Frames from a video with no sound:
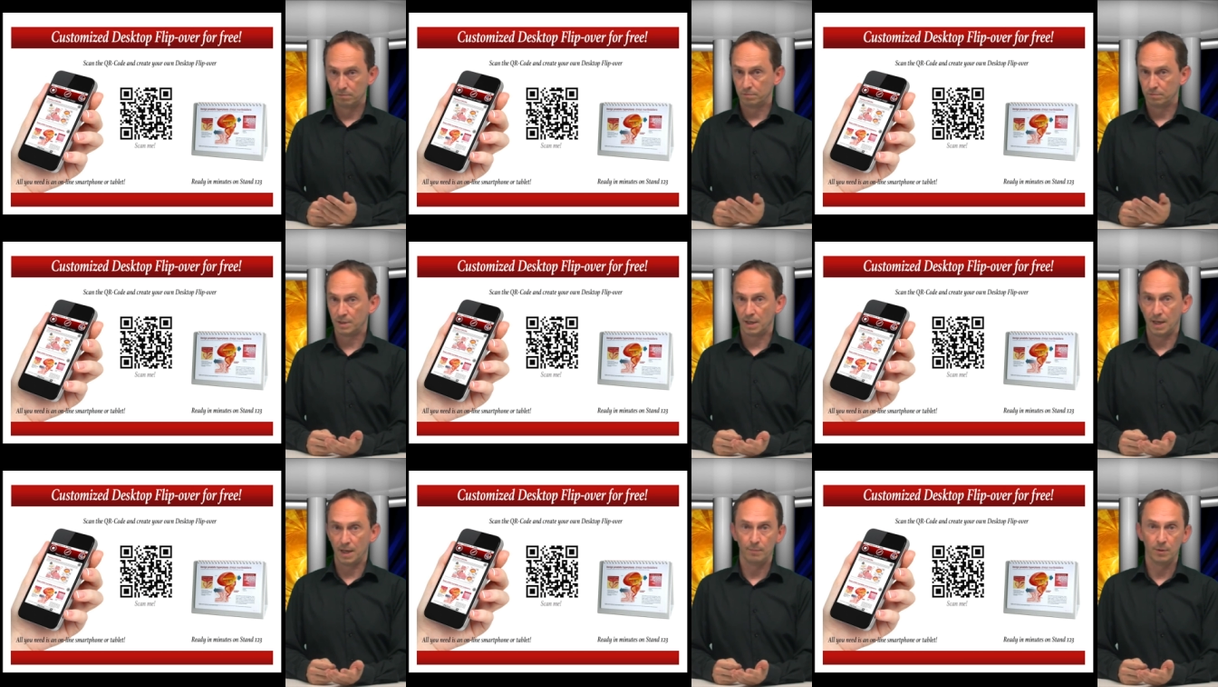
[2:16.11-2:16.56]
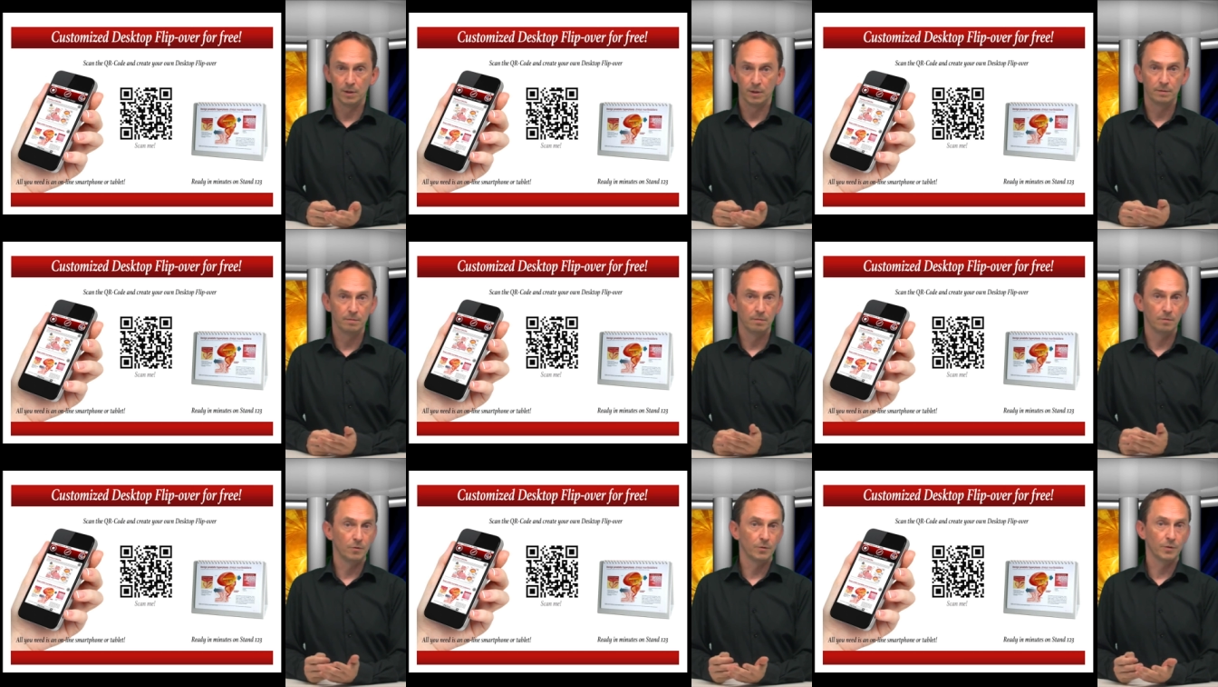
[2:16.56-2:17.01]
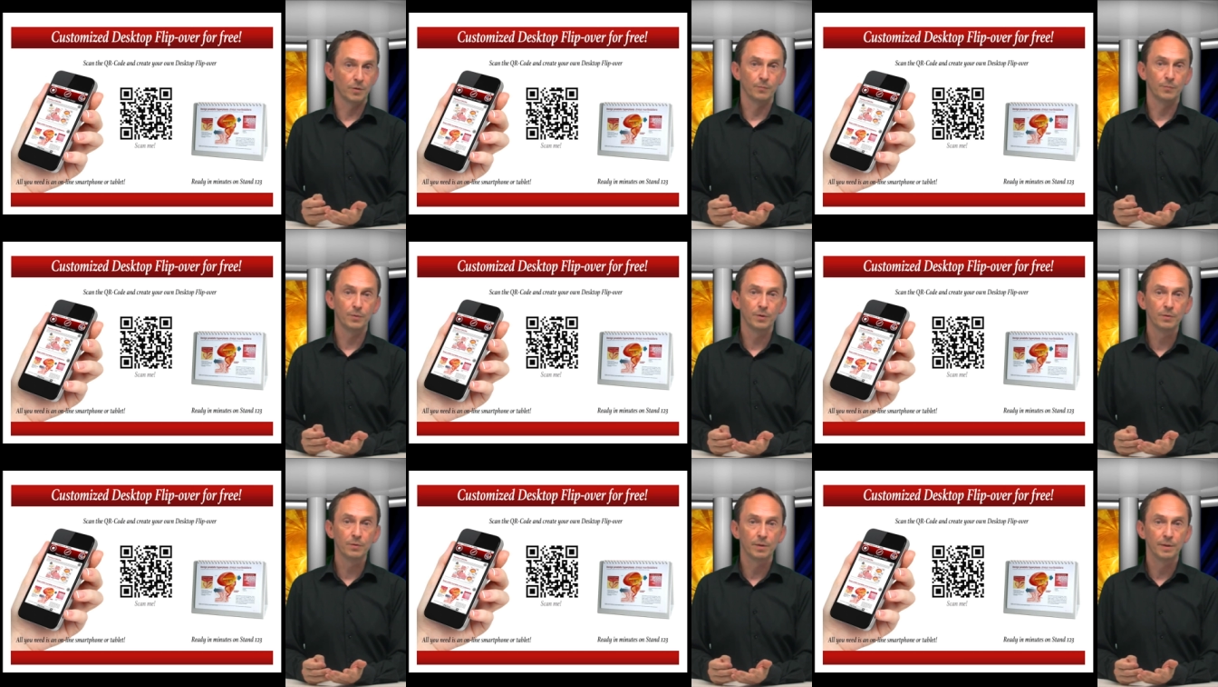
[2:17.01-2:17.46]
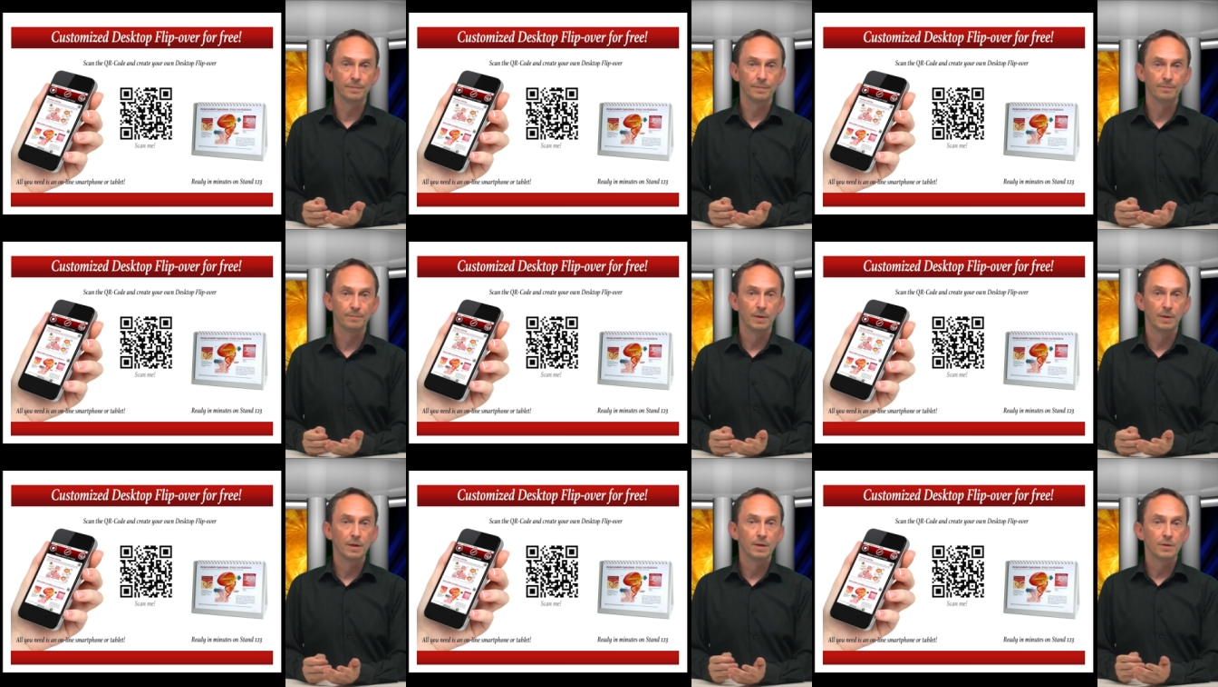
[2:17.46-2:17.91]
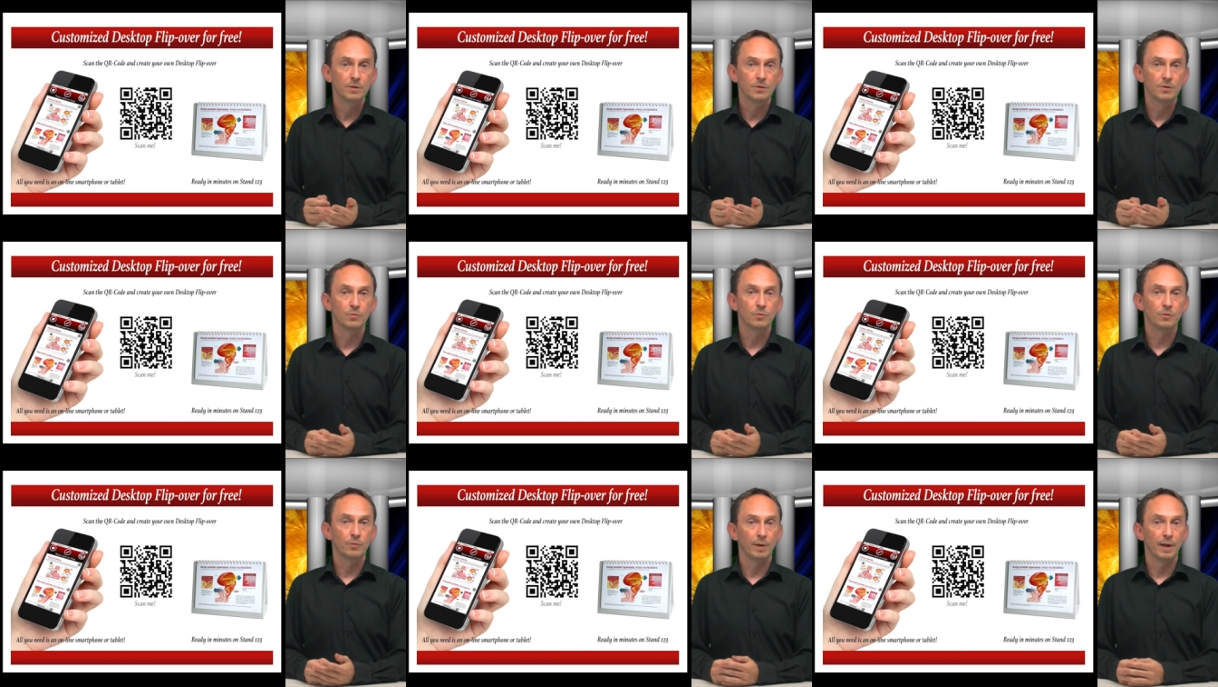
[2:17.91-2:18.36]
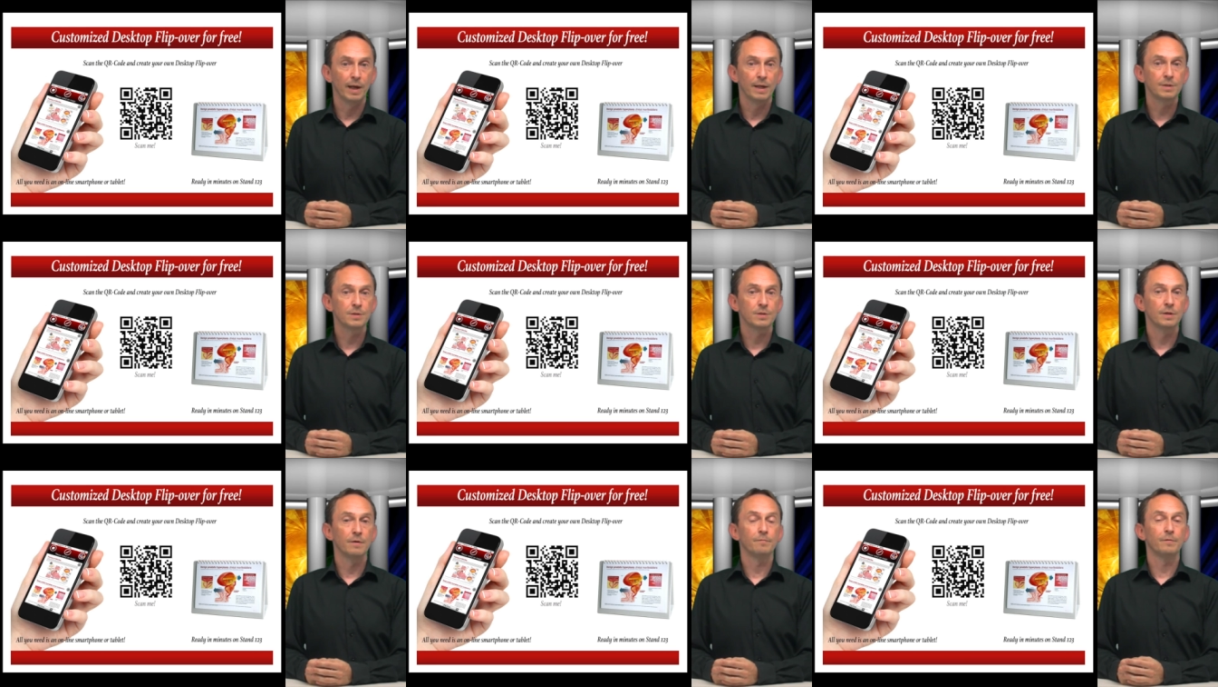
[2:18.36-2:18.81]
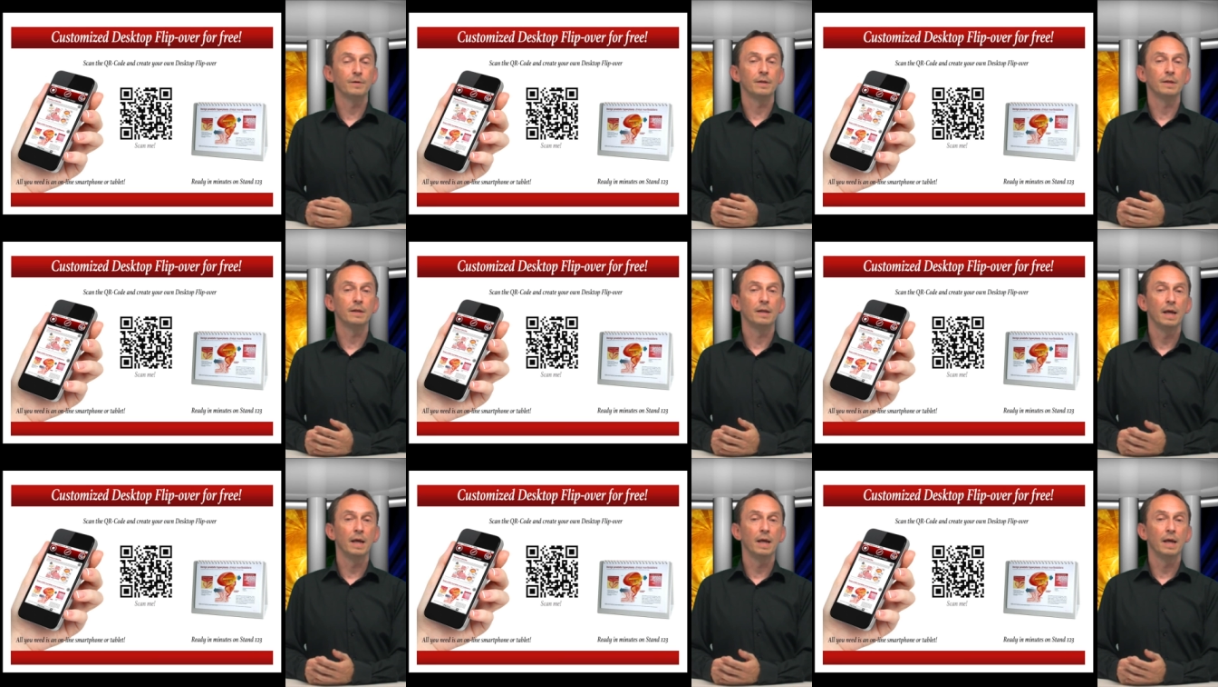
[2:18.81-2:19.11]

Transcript: tablet, or computer to create something